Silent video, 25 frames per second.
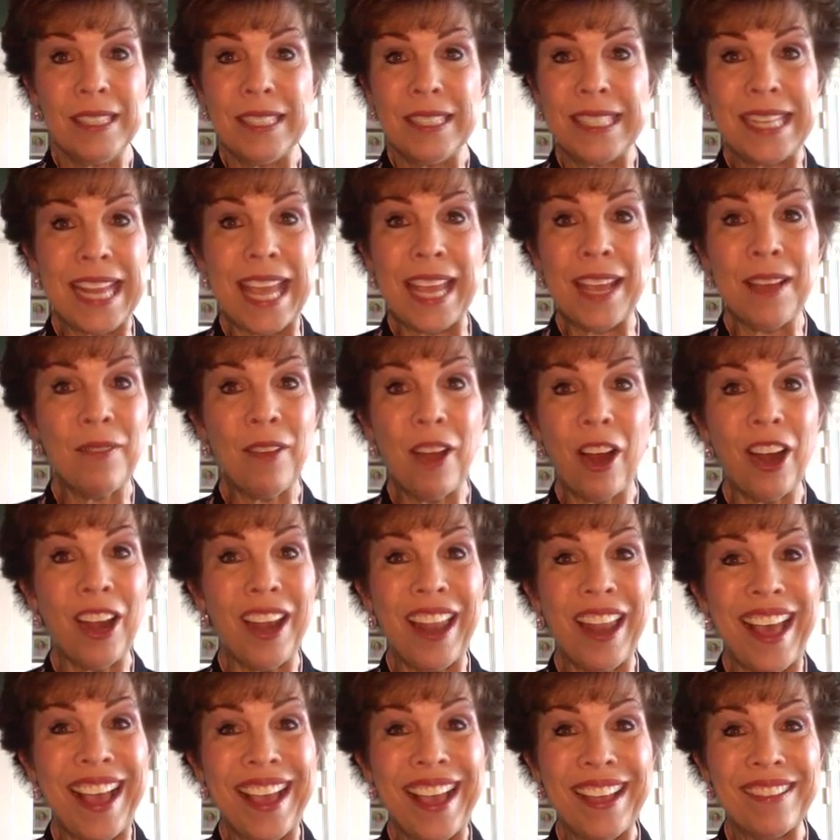day of our
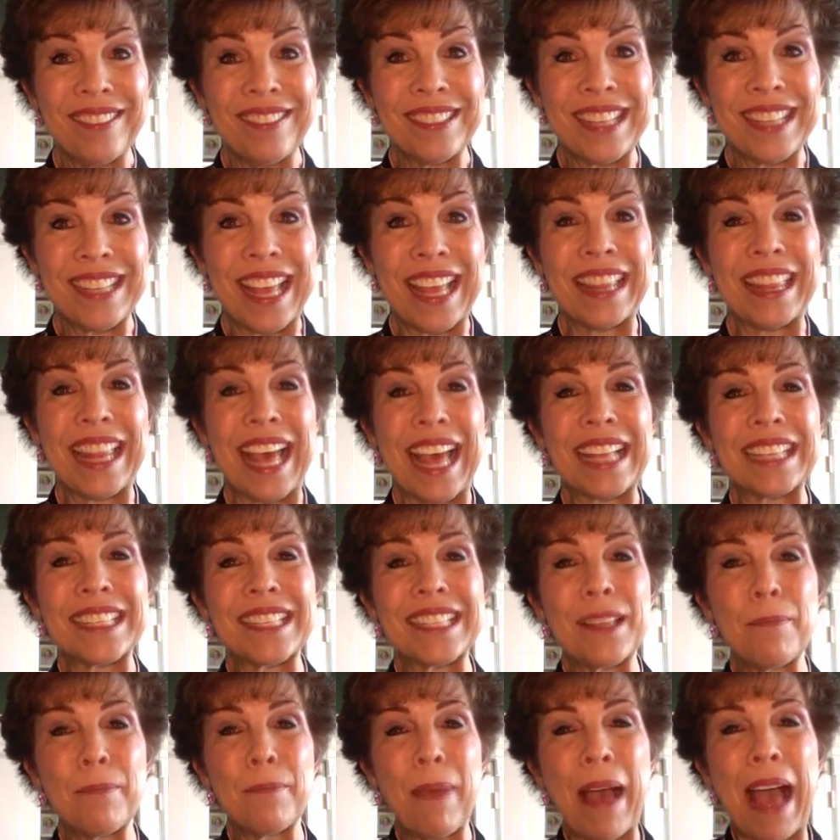lives, and
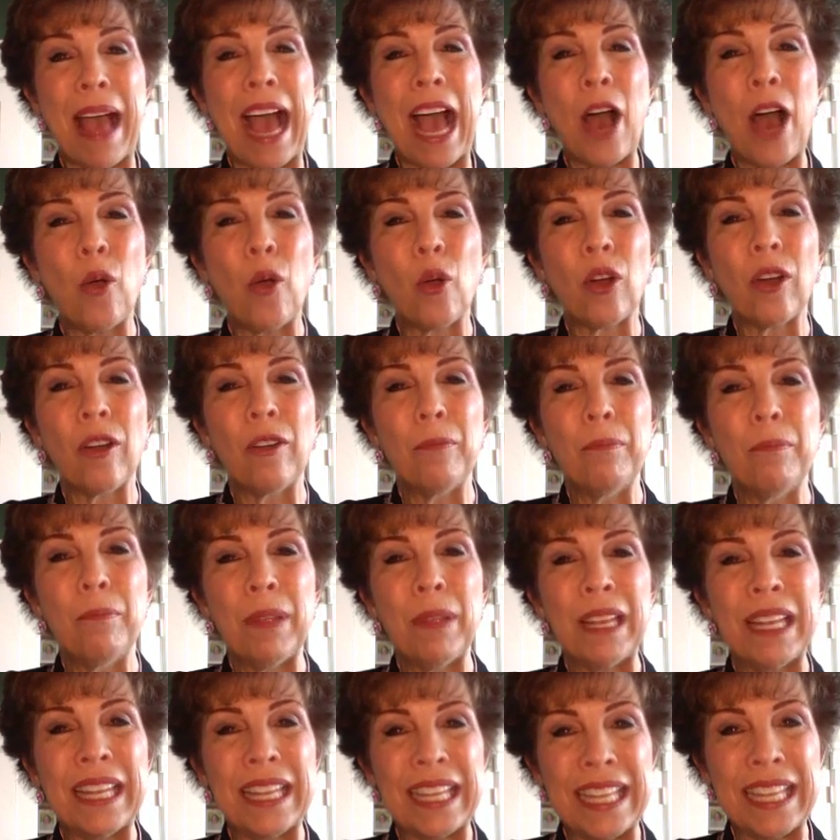that's the power of
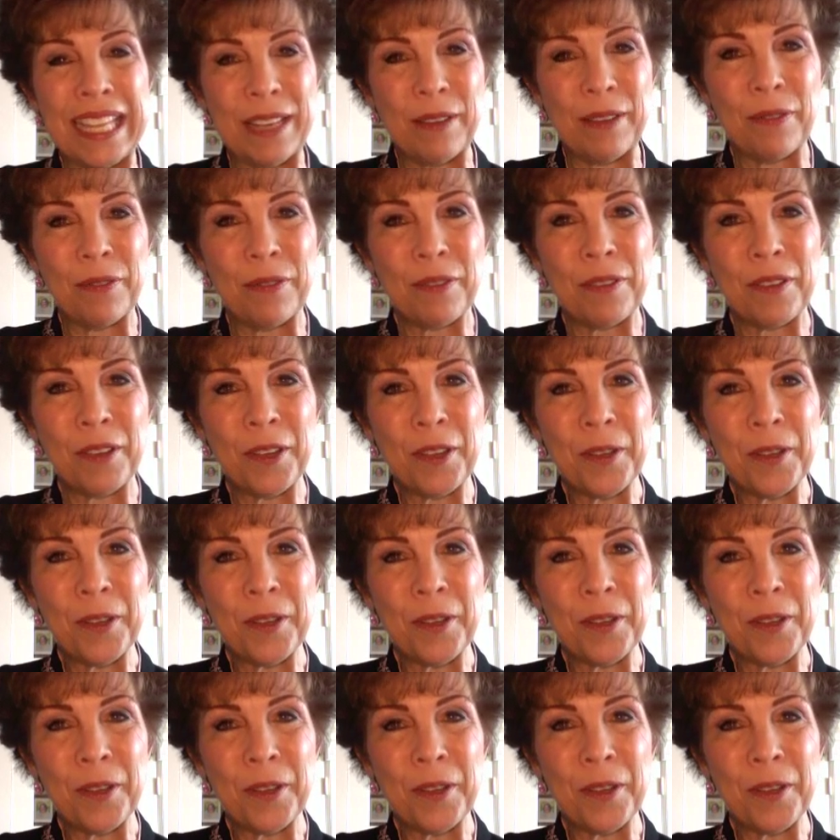belief.